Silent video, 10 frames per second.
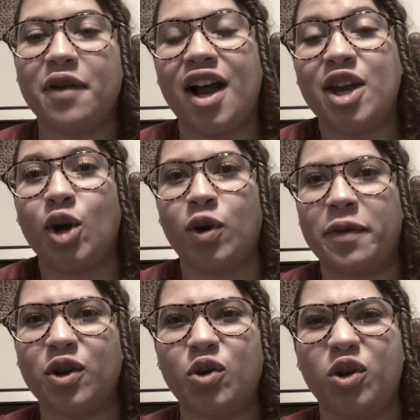A year would have
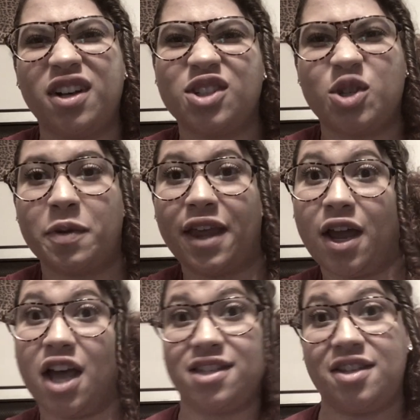been cooler because it's just been like
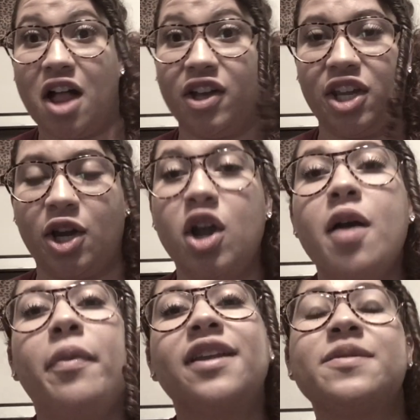a solid year.
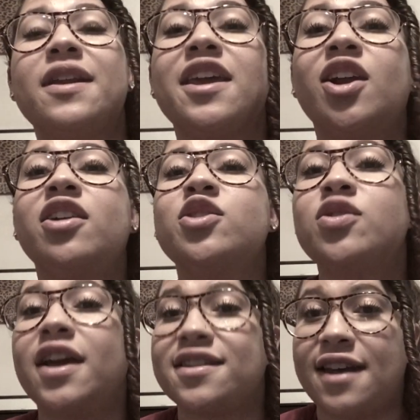But it's been a year and
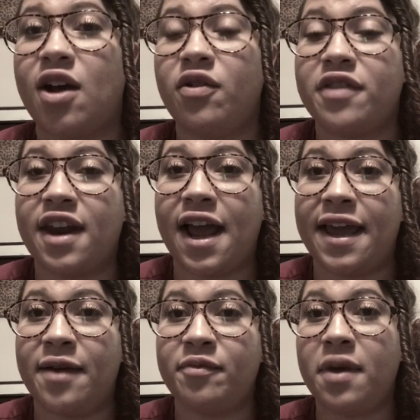2 days now that I
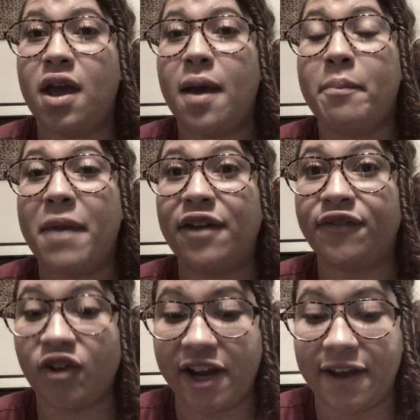am
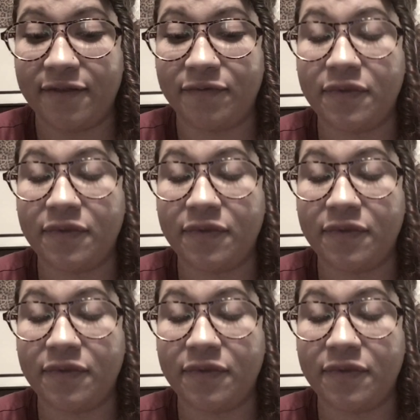med-free.